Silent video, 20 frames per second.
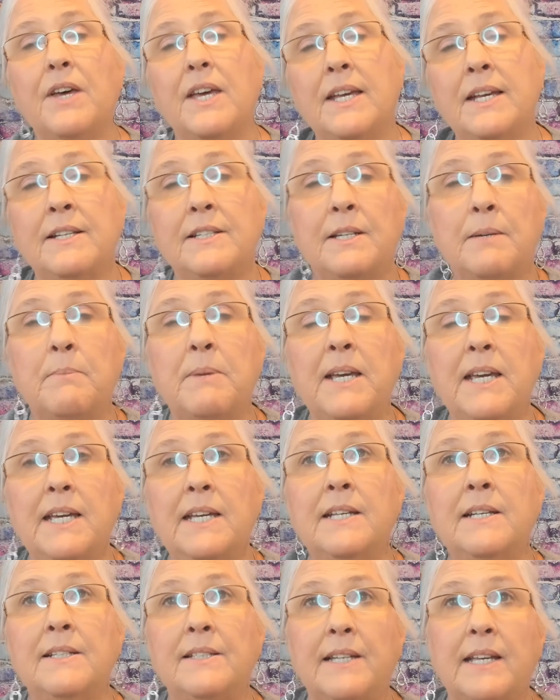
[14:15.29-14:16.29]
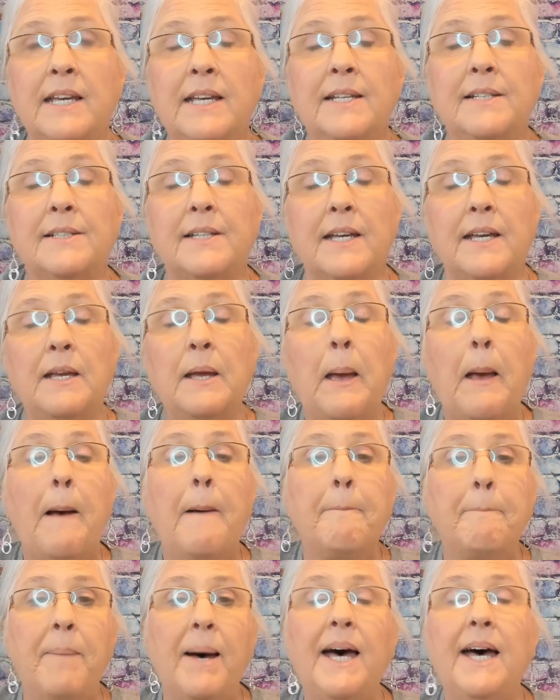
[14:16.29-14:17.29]
It to me is easy,
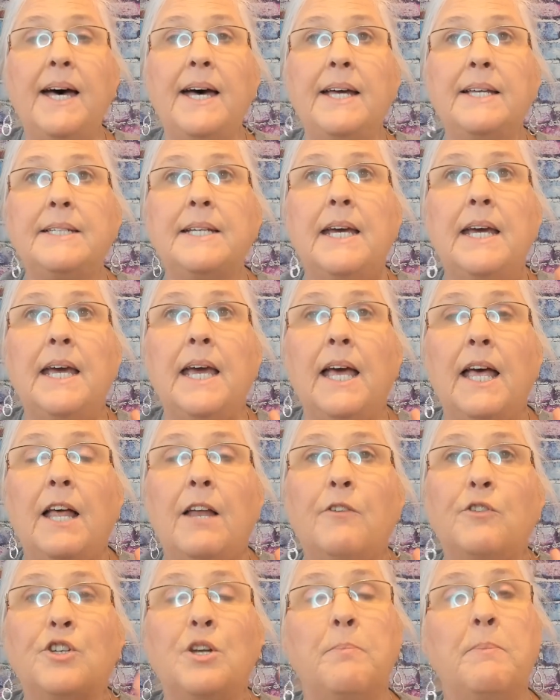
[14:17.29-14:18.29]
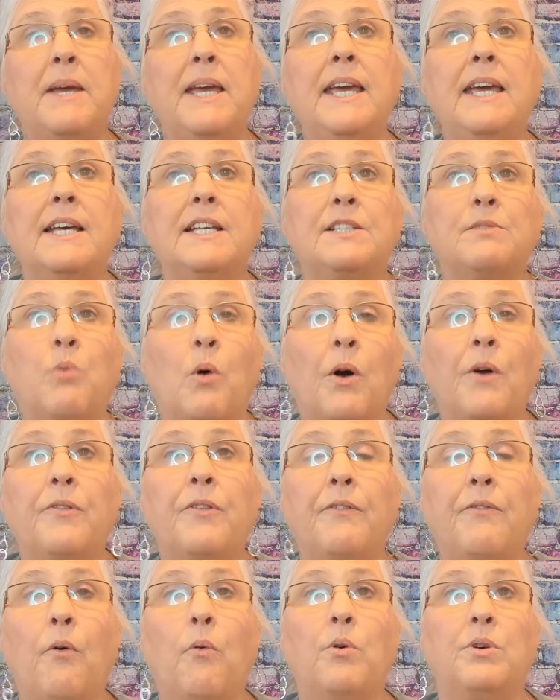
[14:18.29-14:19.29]
but to me it's worth the
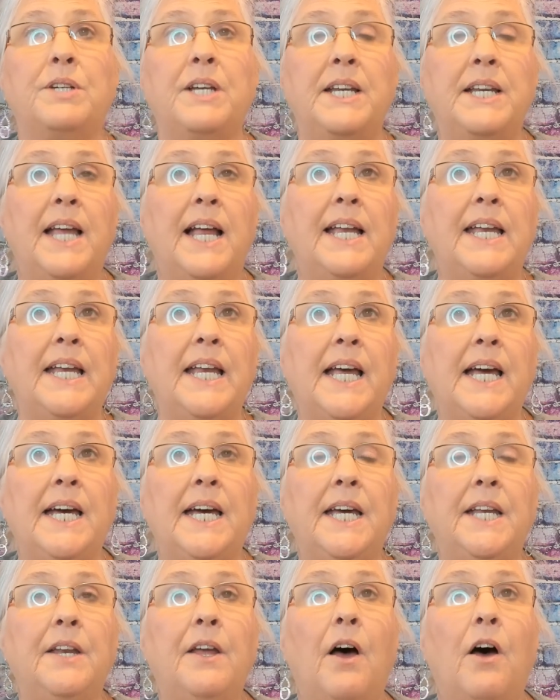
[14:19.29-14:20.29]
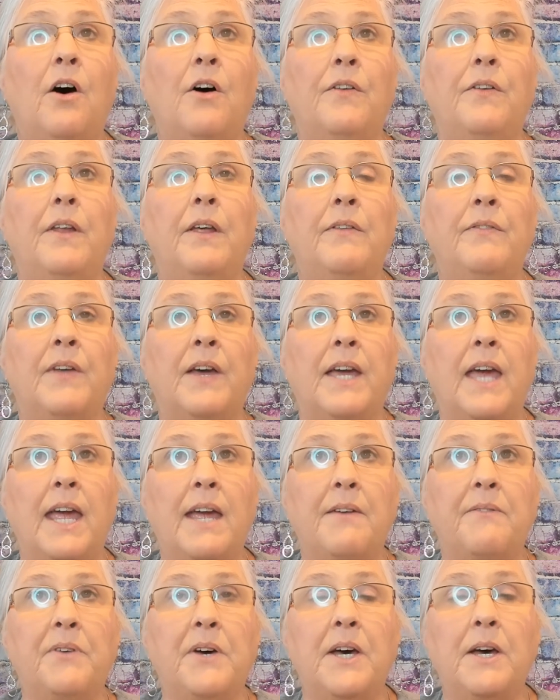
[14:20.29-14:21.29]
$14.99 on the
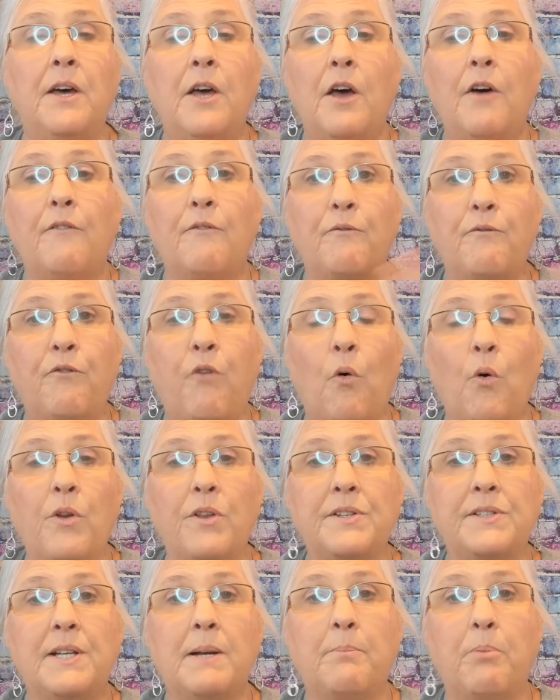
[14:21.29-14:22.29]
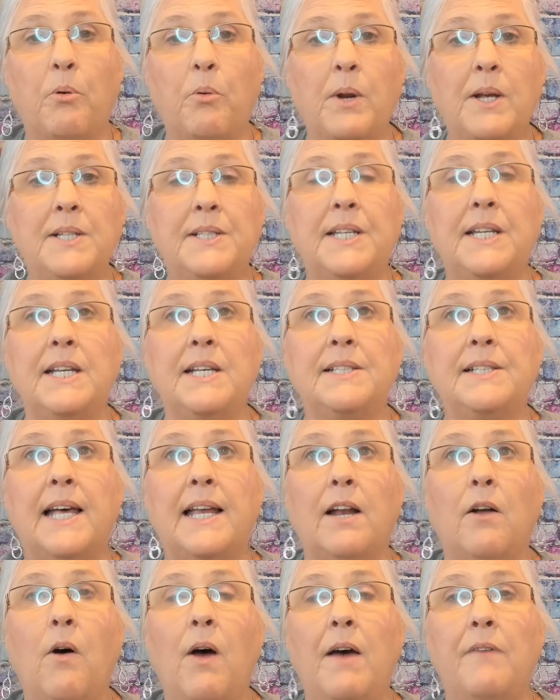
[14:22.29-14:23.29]
Canva, for the simple reason is I
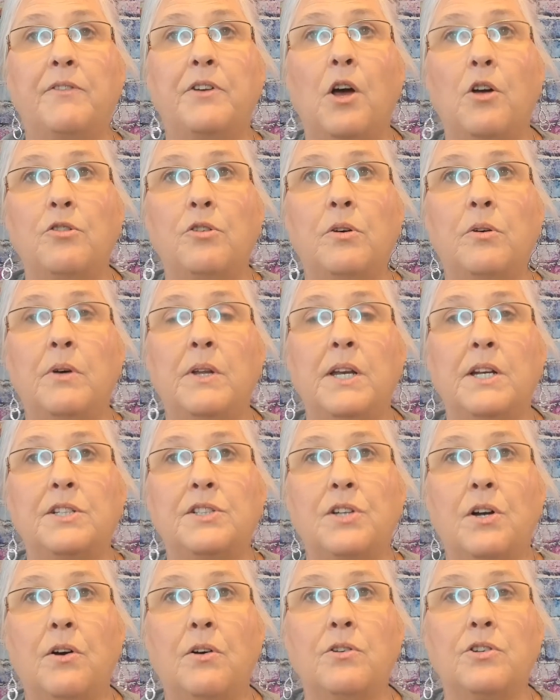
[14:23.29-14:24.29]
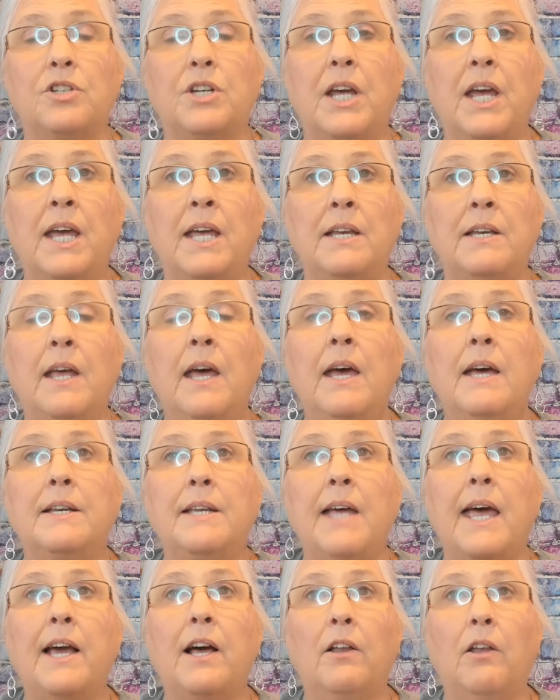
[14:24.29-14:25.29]
don't have to go doing a search and
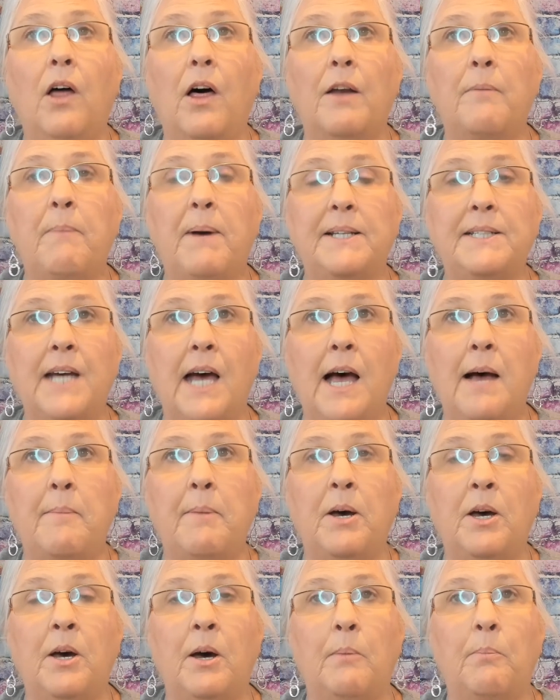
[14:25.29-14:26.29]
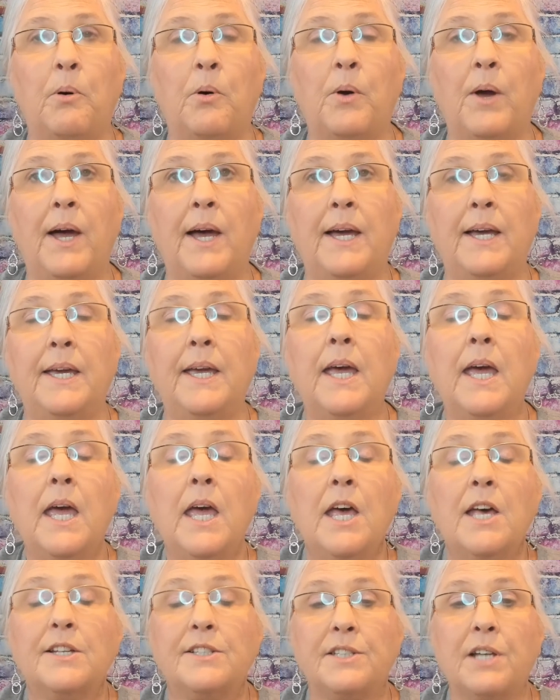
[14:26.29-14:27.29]
take a lot of my time up. Okay,
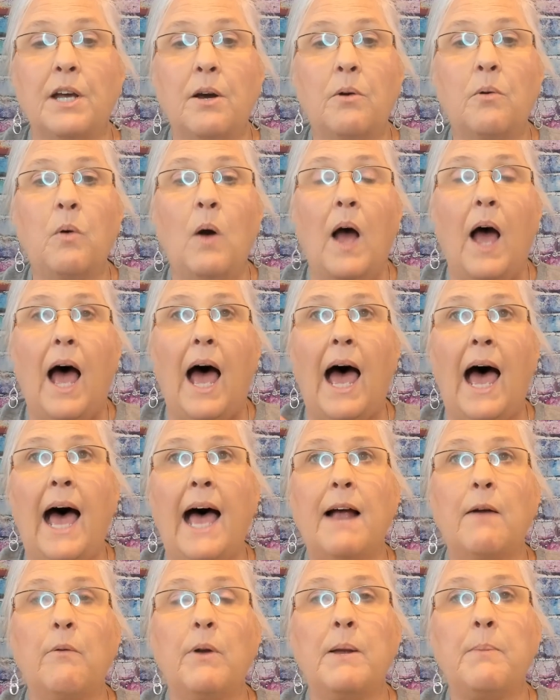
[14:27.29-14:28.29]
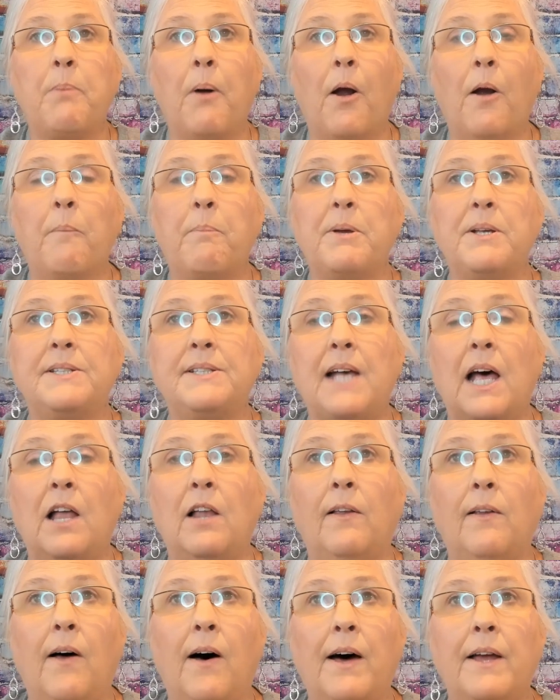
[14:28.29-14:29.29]
so I repurpose a
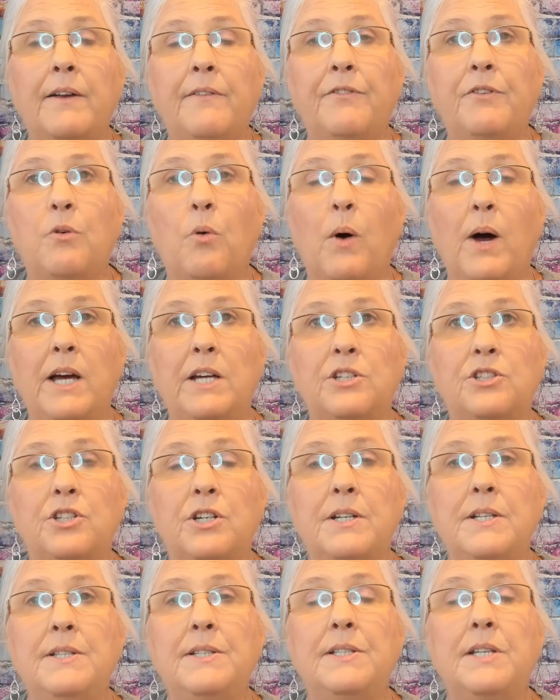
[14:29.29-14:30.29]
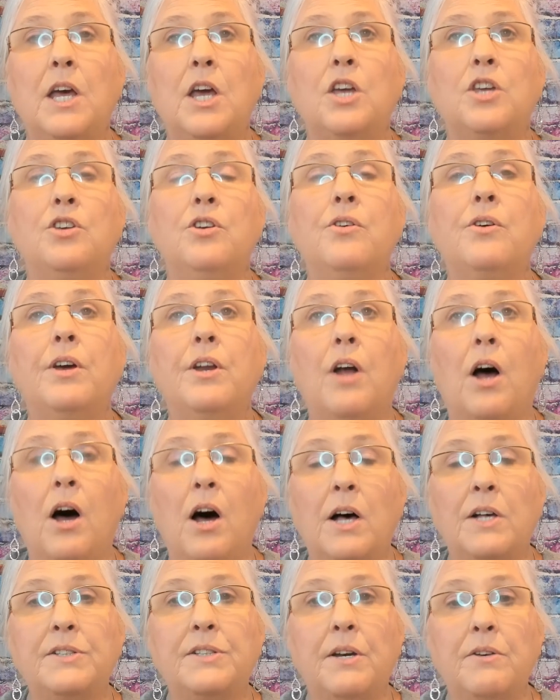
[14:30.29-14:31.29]
lot of the questions. You can
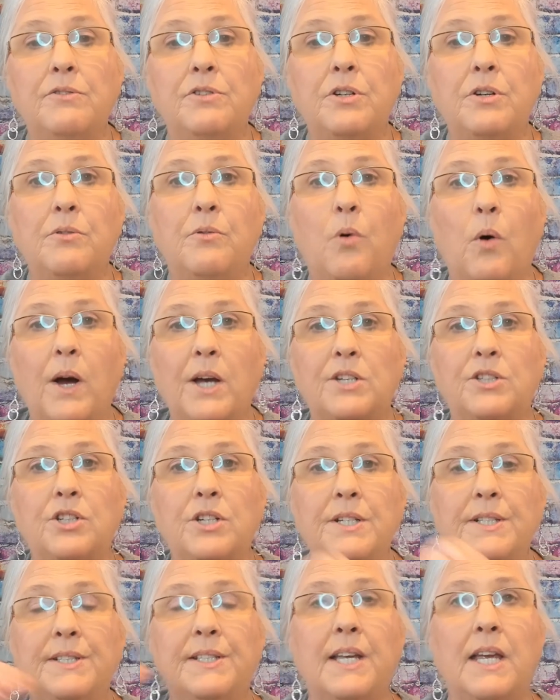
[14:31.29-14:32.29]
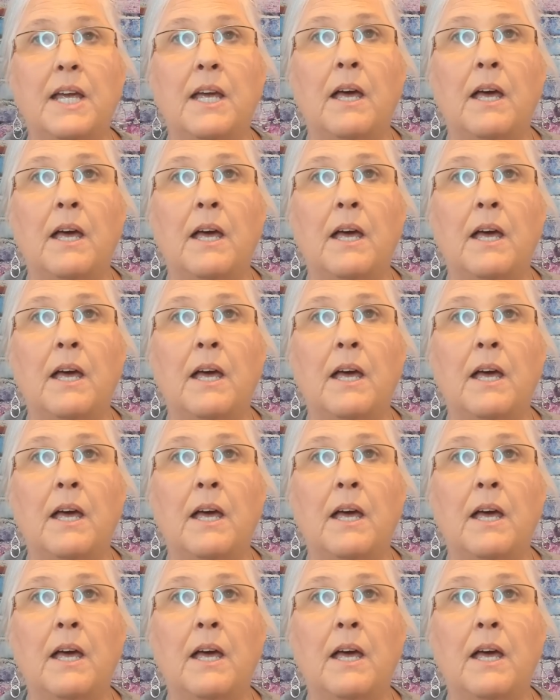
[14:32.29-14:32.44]
also do questions.